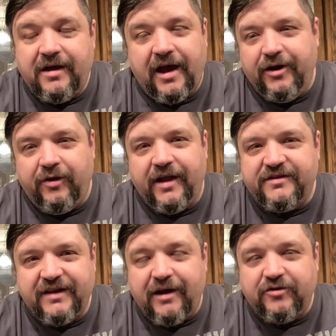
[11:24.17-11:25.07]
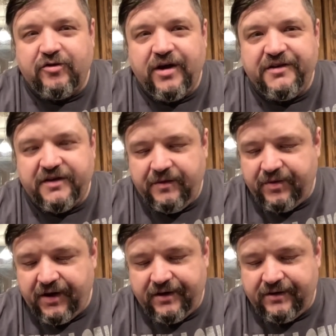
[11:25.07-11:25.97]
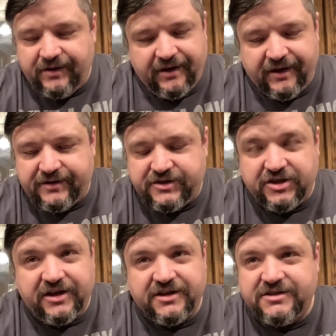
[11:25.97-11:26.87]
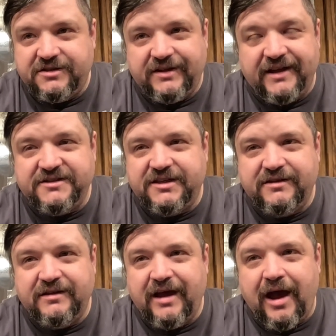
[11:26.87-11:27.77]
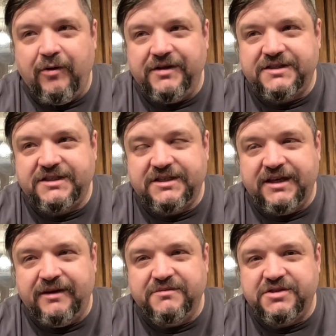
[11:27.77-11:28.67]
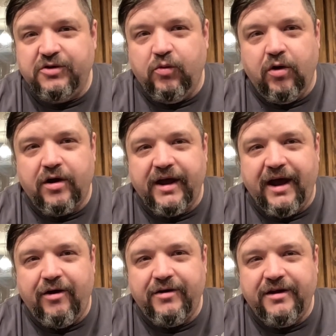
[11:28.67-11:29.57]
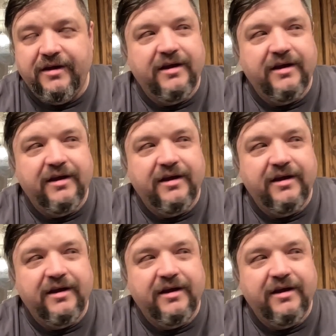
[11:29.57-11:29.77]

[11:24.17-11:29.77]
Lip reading: I know that sounds crazy, but that's how it seems to work out.